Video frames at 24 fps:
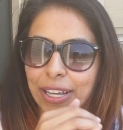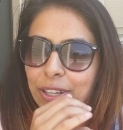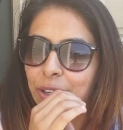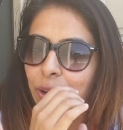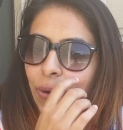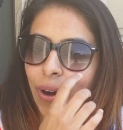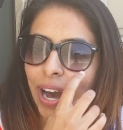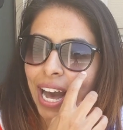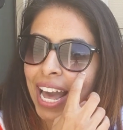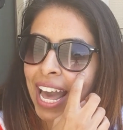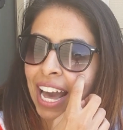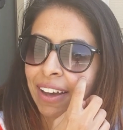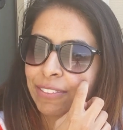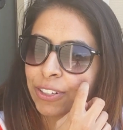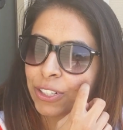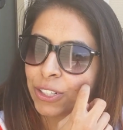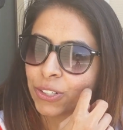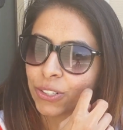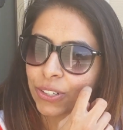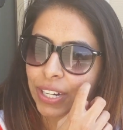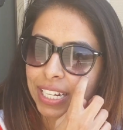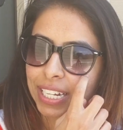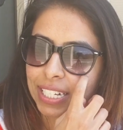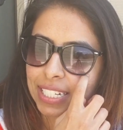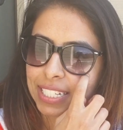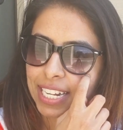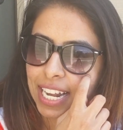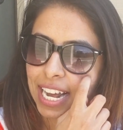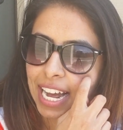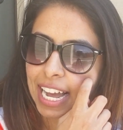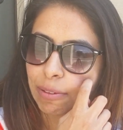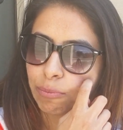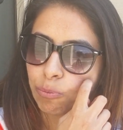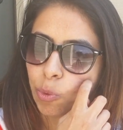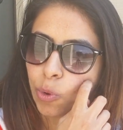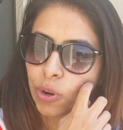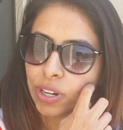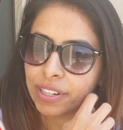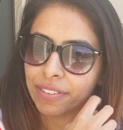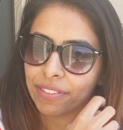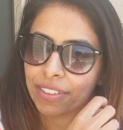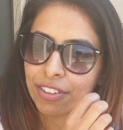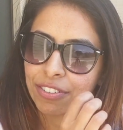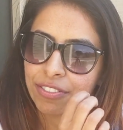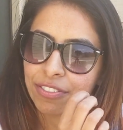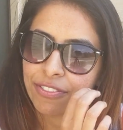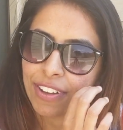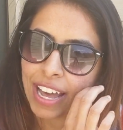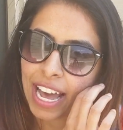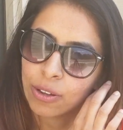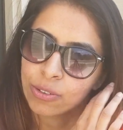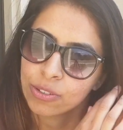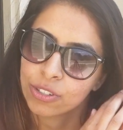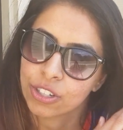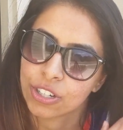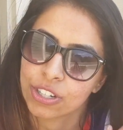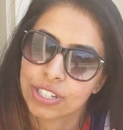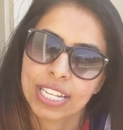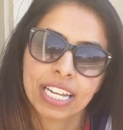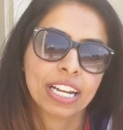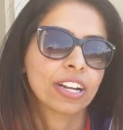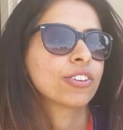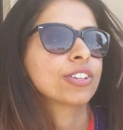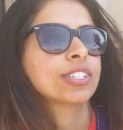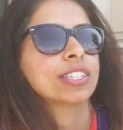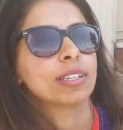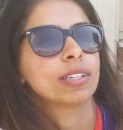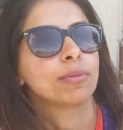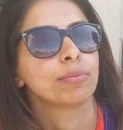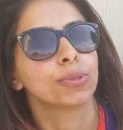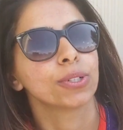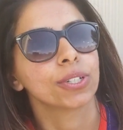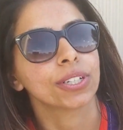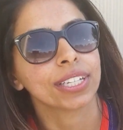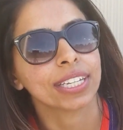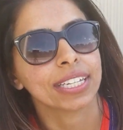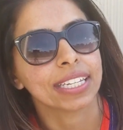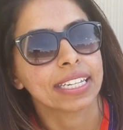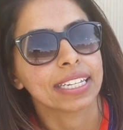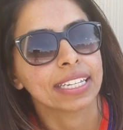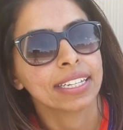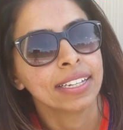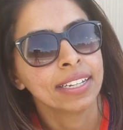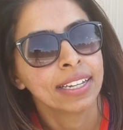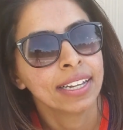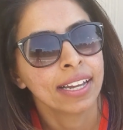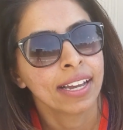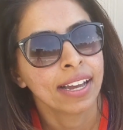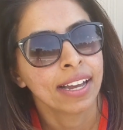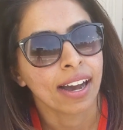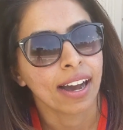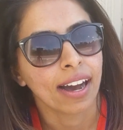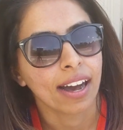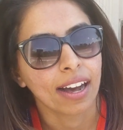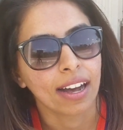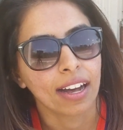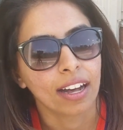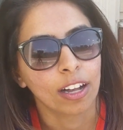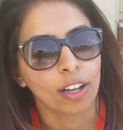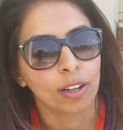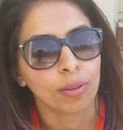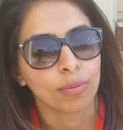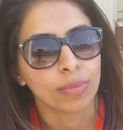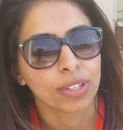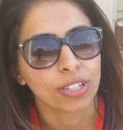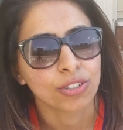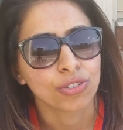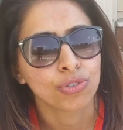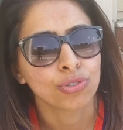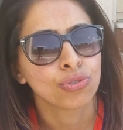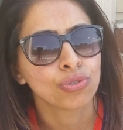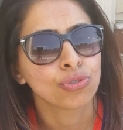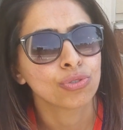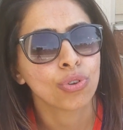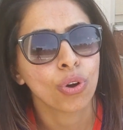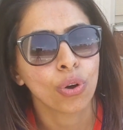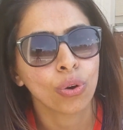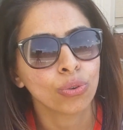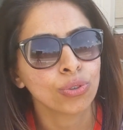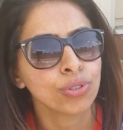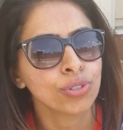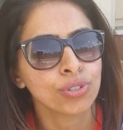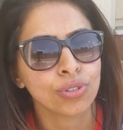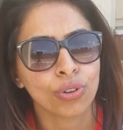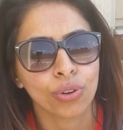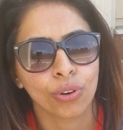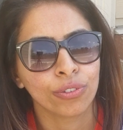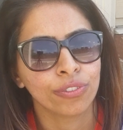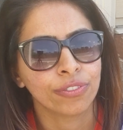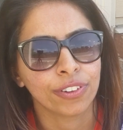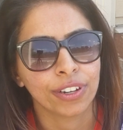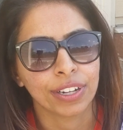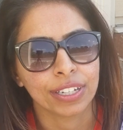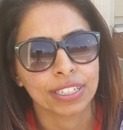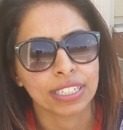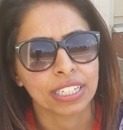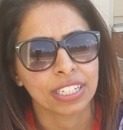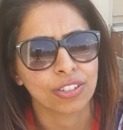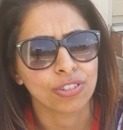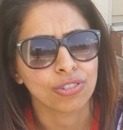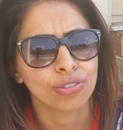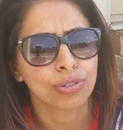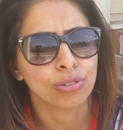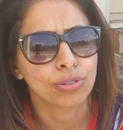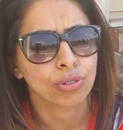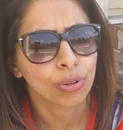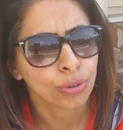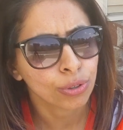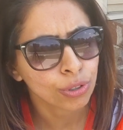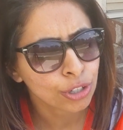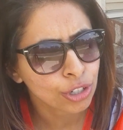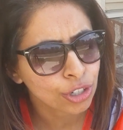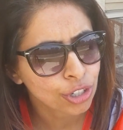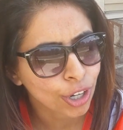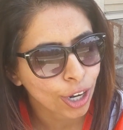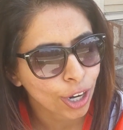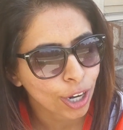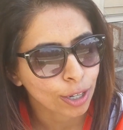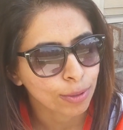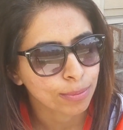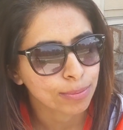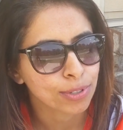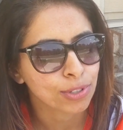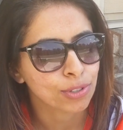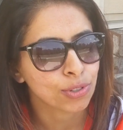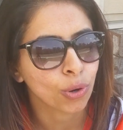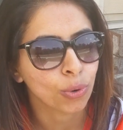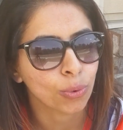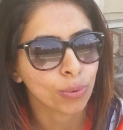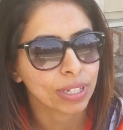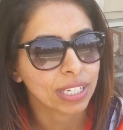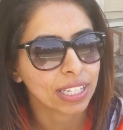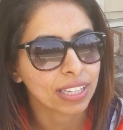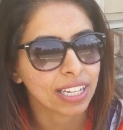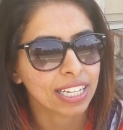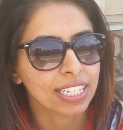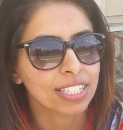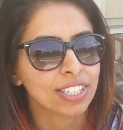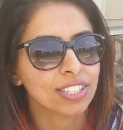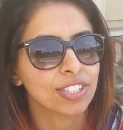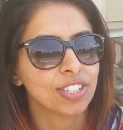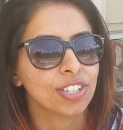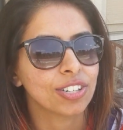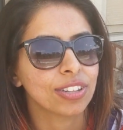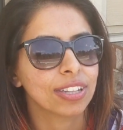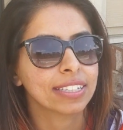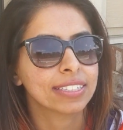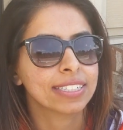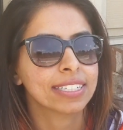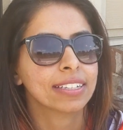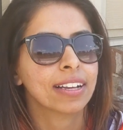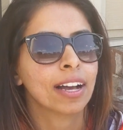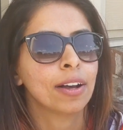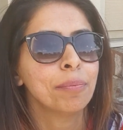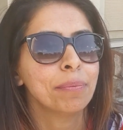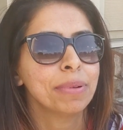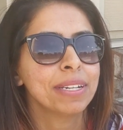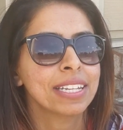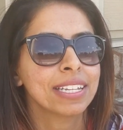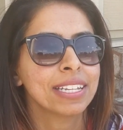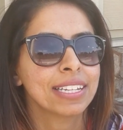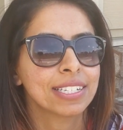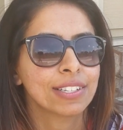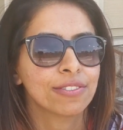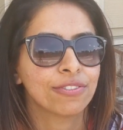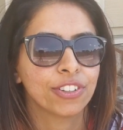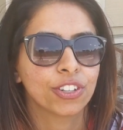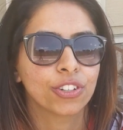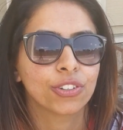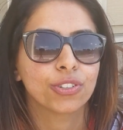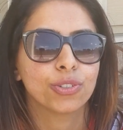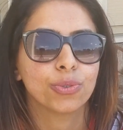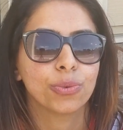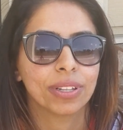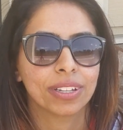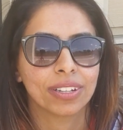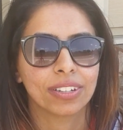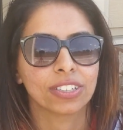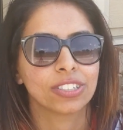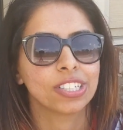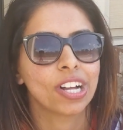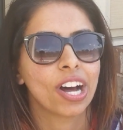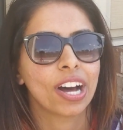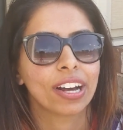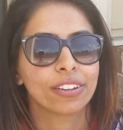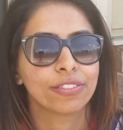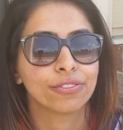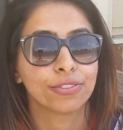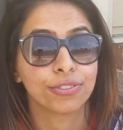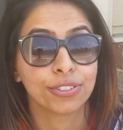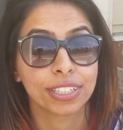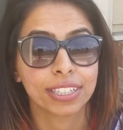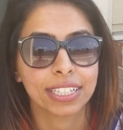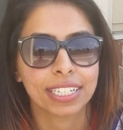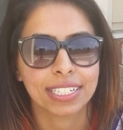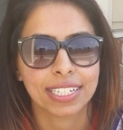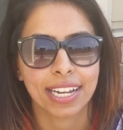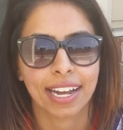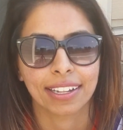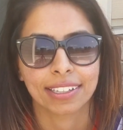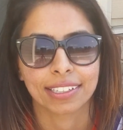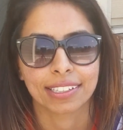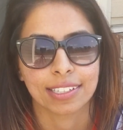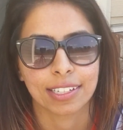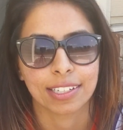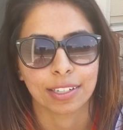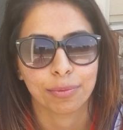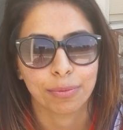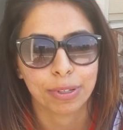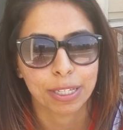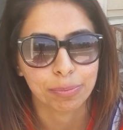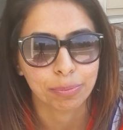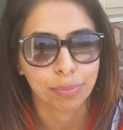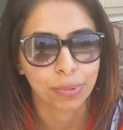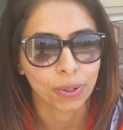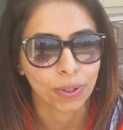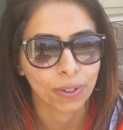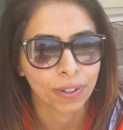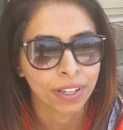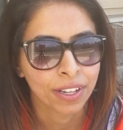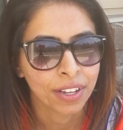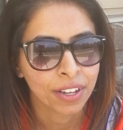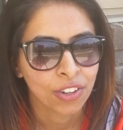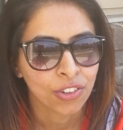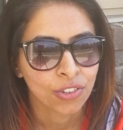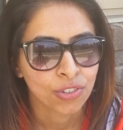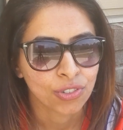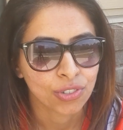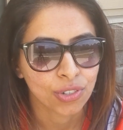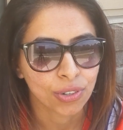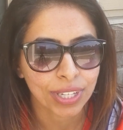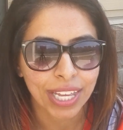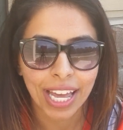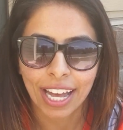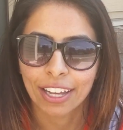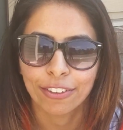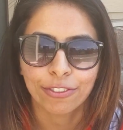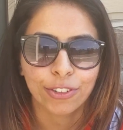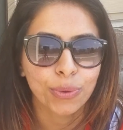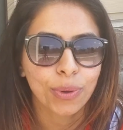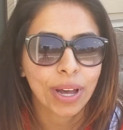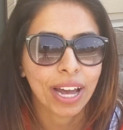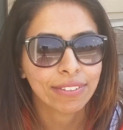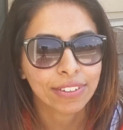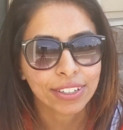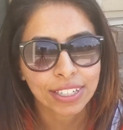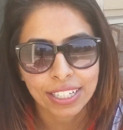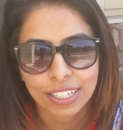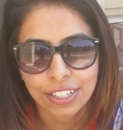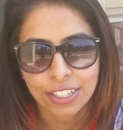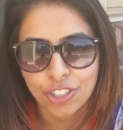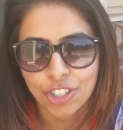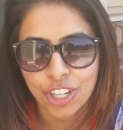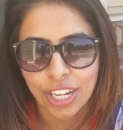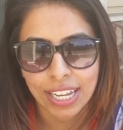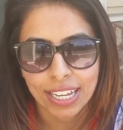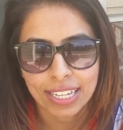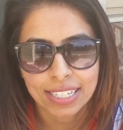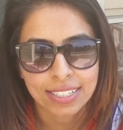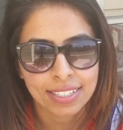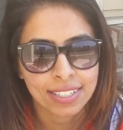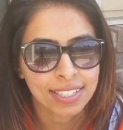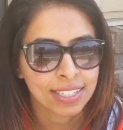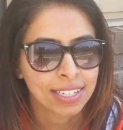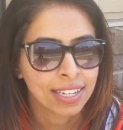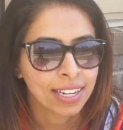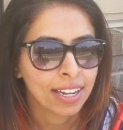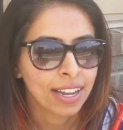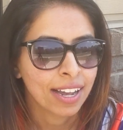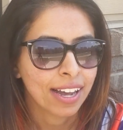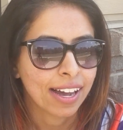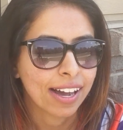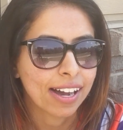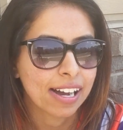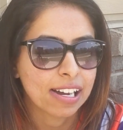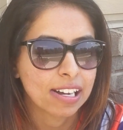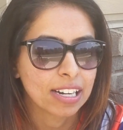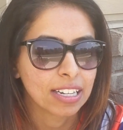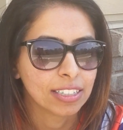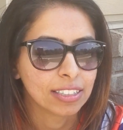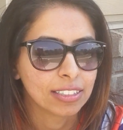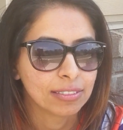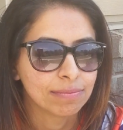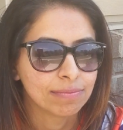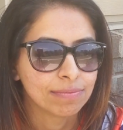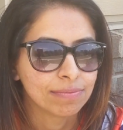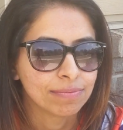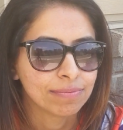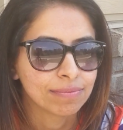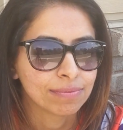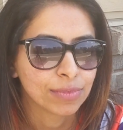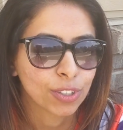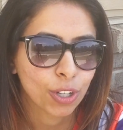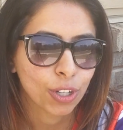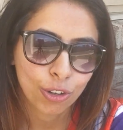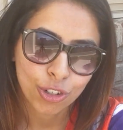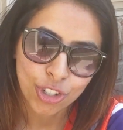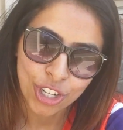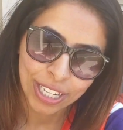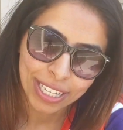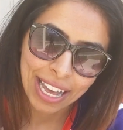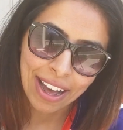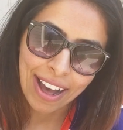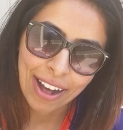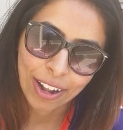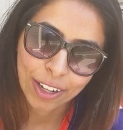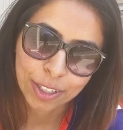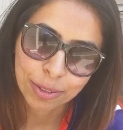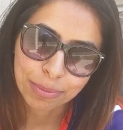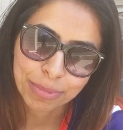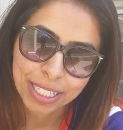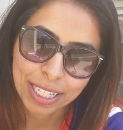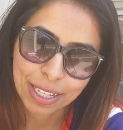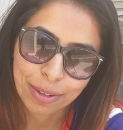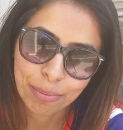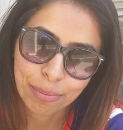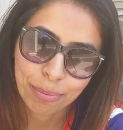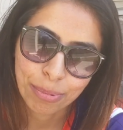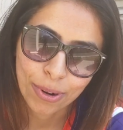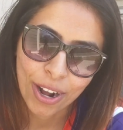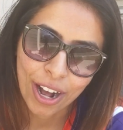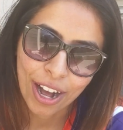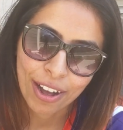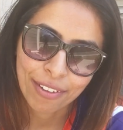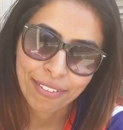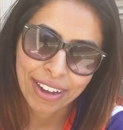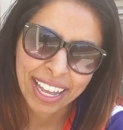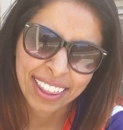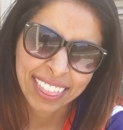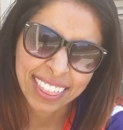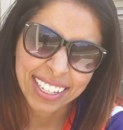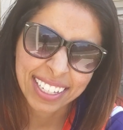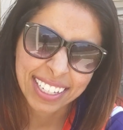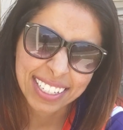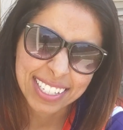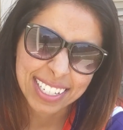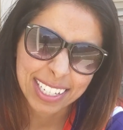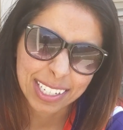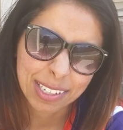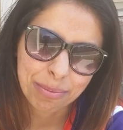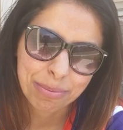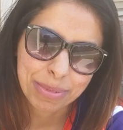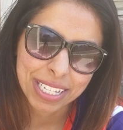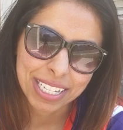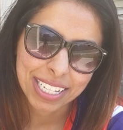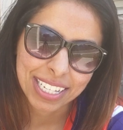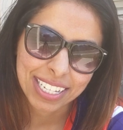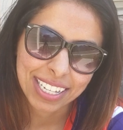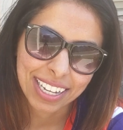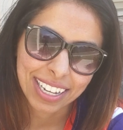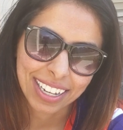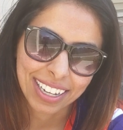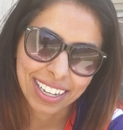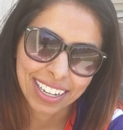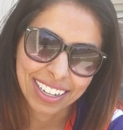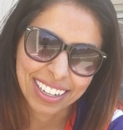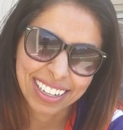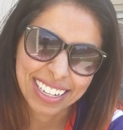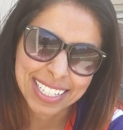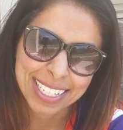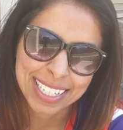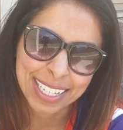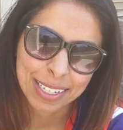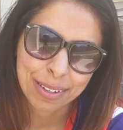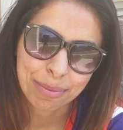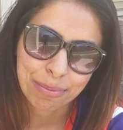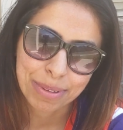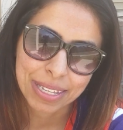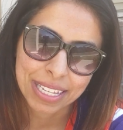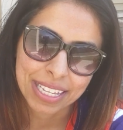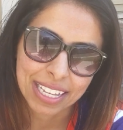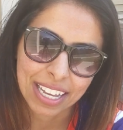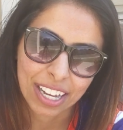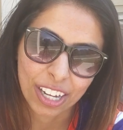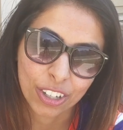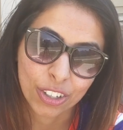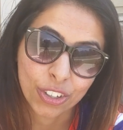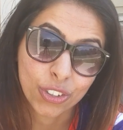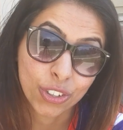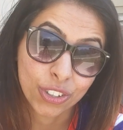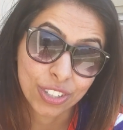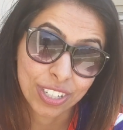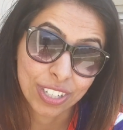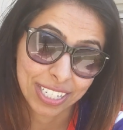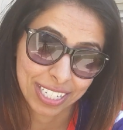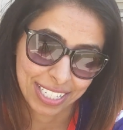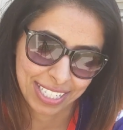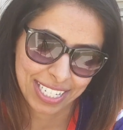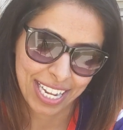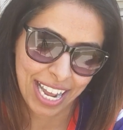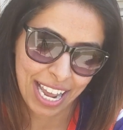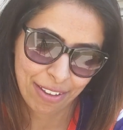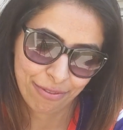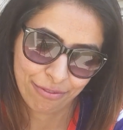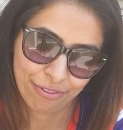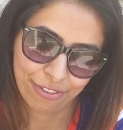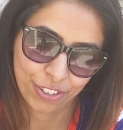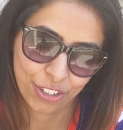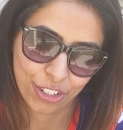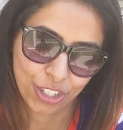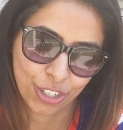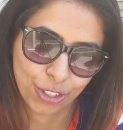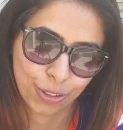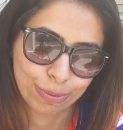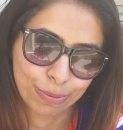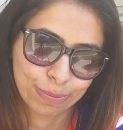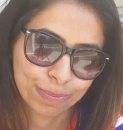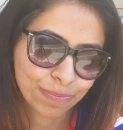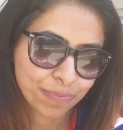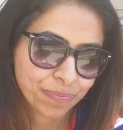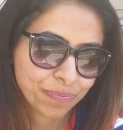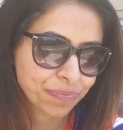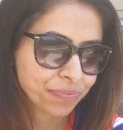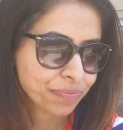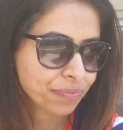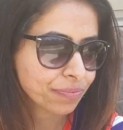time I go, I have a great time. One of the founders, Harrison Brookie, so funny, so sharp, so witty. The company is filled with a lot of really talented people. So yeah, if you ever get a chance, go check out Alchemy Improv. I think it's gonna be a good time for you.